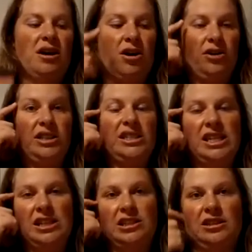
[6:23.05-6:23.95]
all these
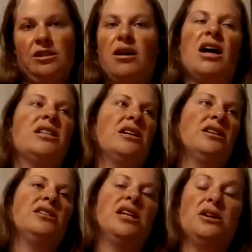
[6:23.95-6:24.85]
things, and I tell
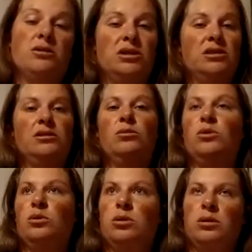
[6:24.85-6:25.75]
you, TED hoses, whew,